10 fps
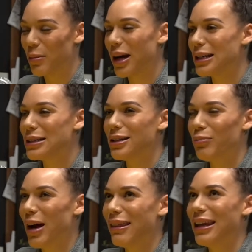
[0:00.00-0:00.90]
And by
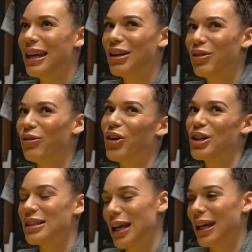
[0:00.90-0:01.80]
the end of the
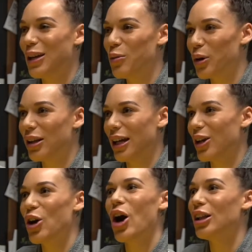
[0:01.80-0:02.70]
first night, we're
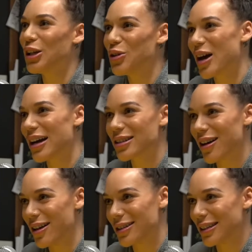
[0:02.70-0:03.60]
like calling you guys
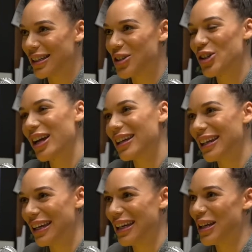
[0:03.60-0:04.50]
constantly,
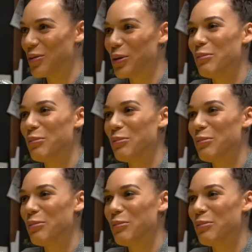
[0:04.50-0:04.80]
checking in.